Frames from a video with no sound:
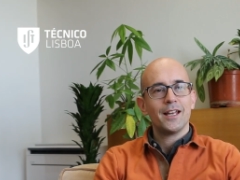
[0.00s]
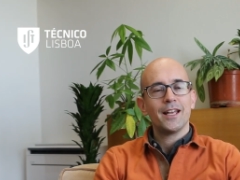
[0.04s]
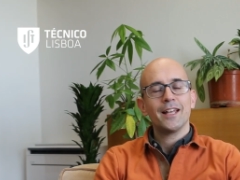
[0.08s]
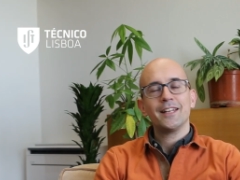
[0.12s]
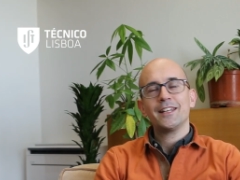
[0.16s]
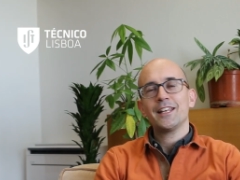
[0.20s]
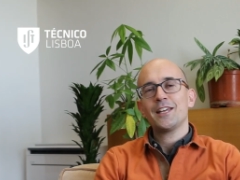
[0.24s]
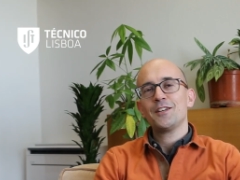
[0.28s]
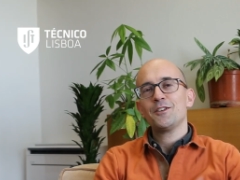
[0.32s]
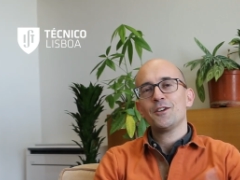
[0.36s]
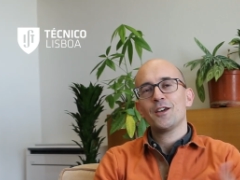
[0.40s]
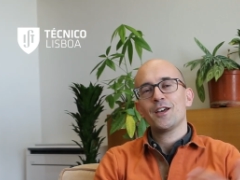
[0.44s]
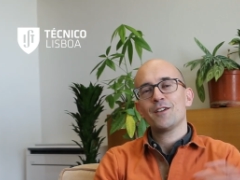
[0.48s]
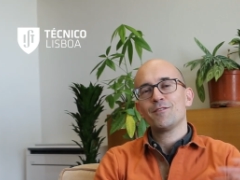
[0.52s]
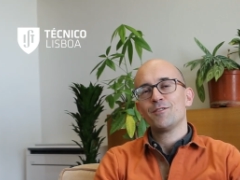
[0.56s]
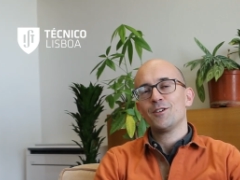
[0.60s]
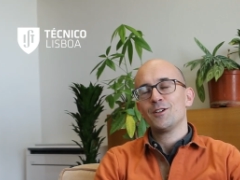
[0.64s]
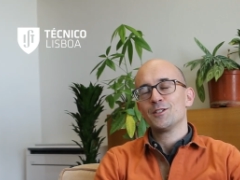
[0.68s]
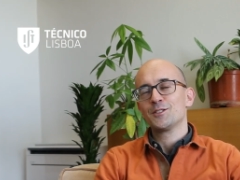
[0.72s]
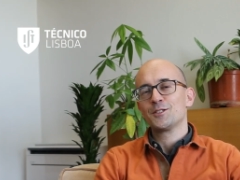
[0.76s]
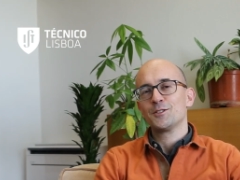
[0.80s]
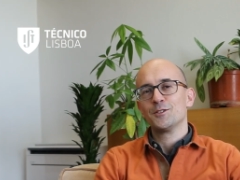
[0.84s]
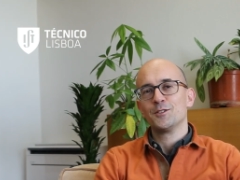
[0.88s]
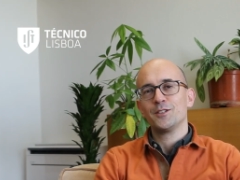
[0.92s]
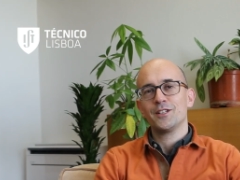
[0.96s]
And then you have
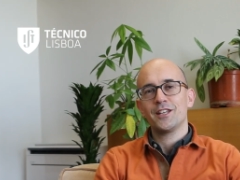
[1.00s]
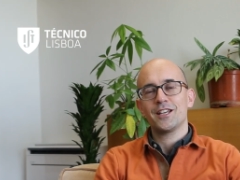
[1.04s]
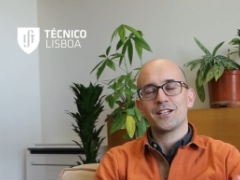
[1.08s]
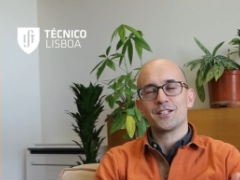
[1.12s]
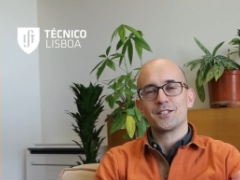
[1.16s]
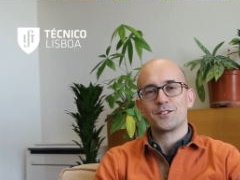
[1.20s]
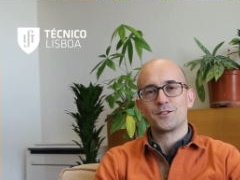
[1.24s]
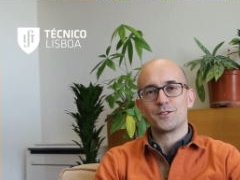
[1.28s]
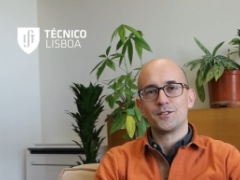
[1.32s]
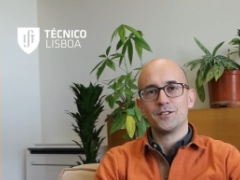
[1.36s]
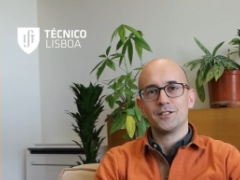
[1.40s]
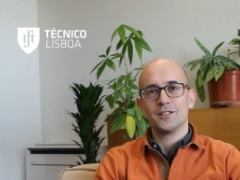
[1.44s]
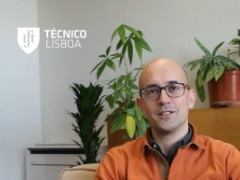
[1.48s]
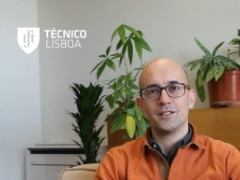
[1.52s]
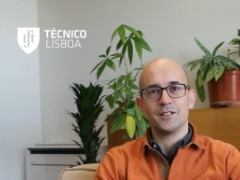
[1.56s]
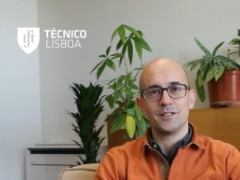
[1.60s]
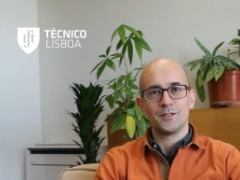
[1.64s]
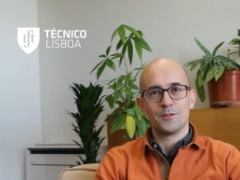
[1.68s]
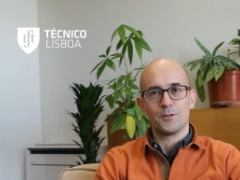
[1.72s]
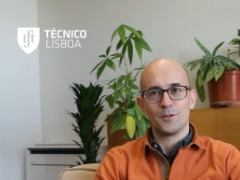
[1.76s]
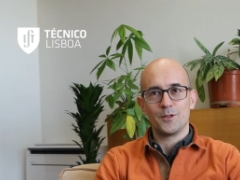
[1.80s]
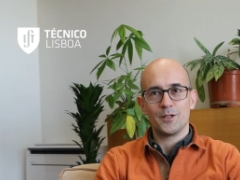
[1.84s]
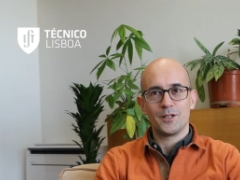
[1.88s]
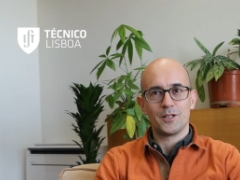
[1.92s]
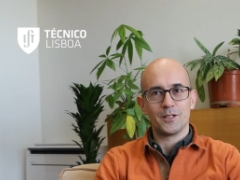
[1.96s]
also the extra
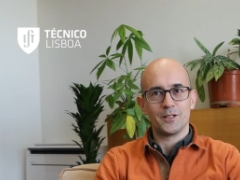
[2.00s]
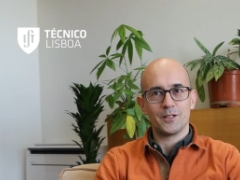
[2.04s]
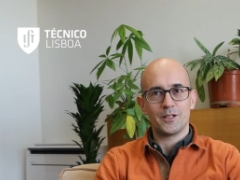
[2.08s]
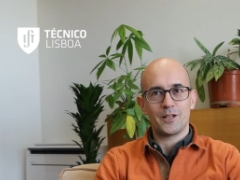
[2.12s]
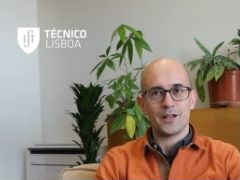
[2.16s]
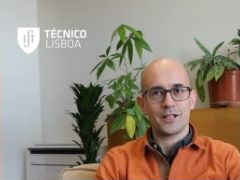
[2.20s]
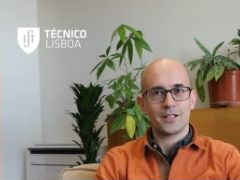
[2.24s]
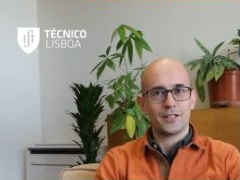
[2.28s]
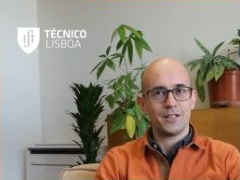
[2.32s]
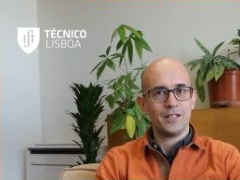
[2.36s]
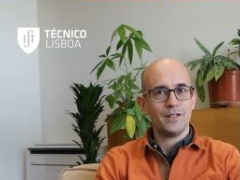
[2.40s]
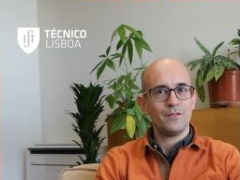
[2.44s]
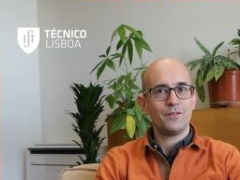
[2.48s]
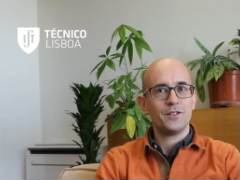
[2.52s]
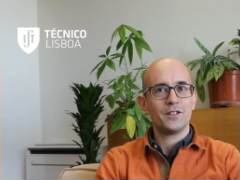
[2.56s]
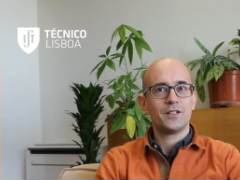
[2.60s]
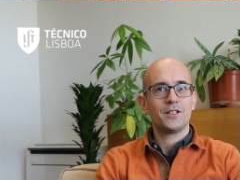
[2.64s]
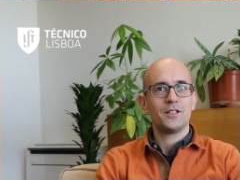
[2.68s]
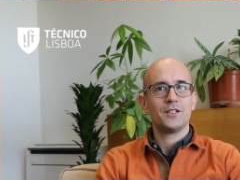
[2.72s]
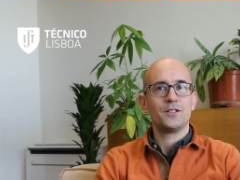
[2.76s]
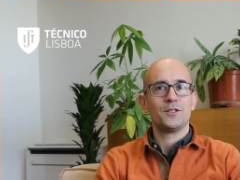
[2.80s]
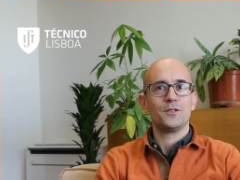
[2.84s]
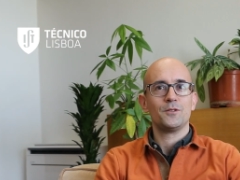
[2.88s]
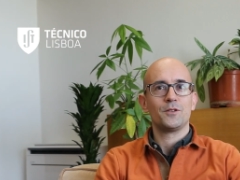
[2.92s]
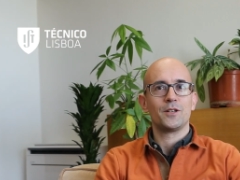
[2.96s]
curricular
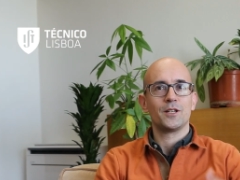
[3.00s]
activities.